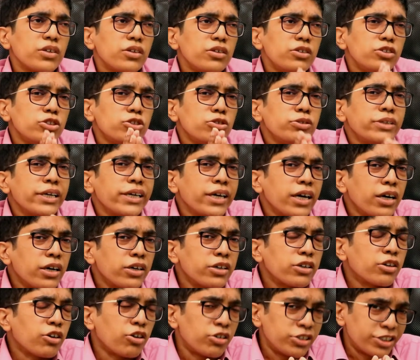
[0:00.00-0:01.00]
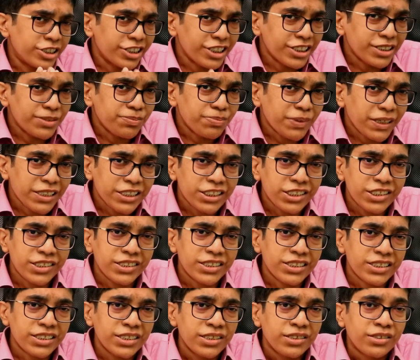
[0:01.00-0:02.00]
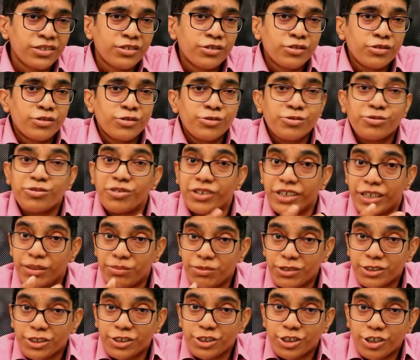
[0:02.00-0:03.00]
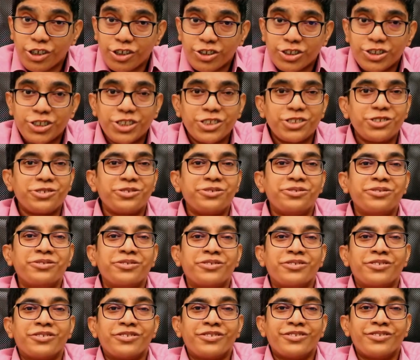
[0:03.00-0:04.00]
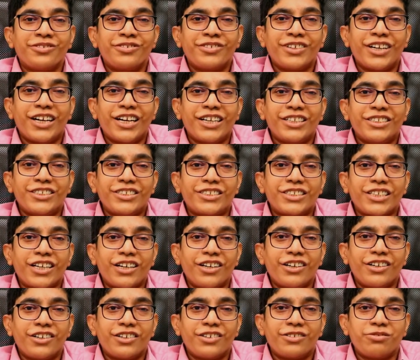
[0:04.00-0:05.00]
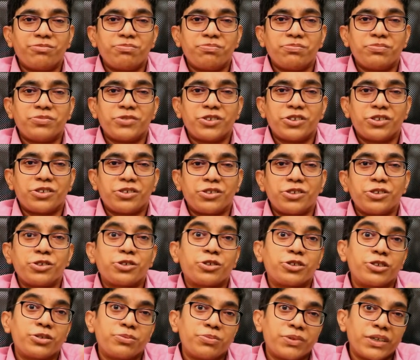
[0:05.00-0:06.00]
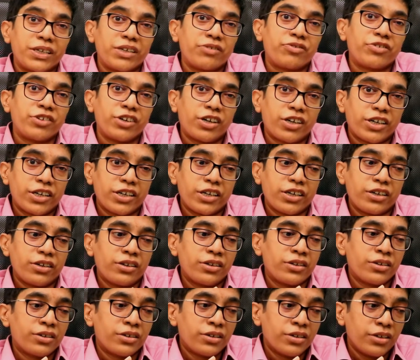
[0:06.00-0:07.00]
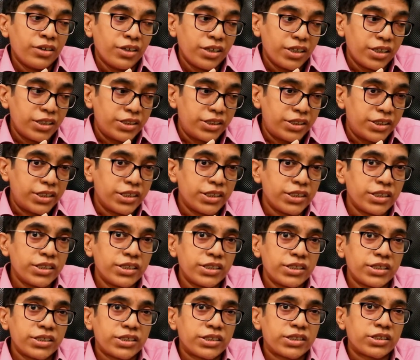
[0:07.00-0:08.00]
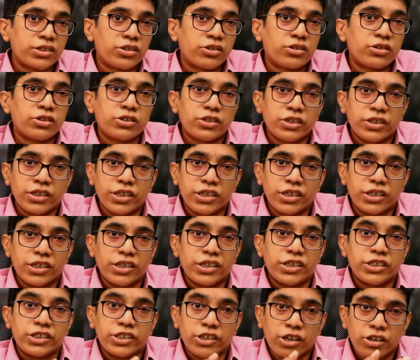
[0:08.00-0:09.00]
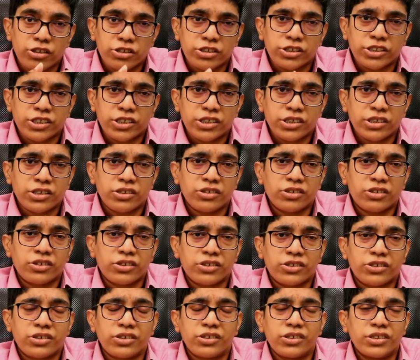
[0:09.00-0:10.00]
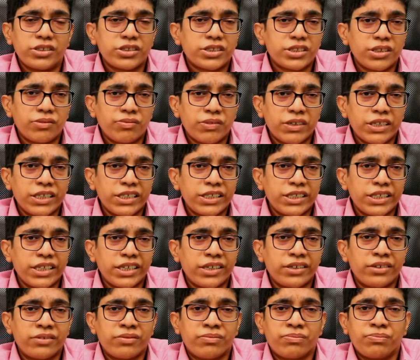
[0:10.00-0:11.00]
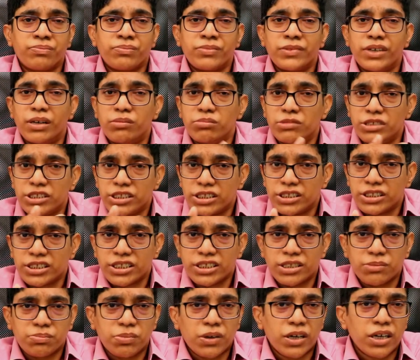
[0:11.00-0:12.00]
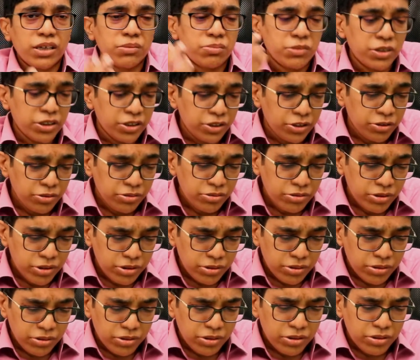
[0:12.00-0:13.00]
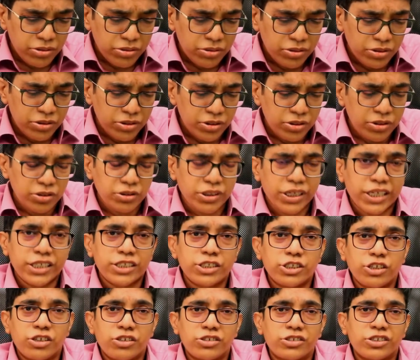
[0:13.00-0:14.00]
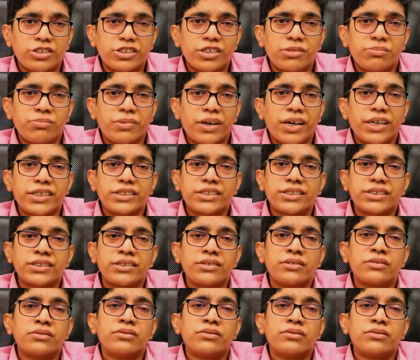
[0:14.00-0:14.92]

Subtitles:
So they are conscious patients who are able to talk to you, and you could be, if you're a nurse or a doctor or someone in the emergency department, you can talk to them as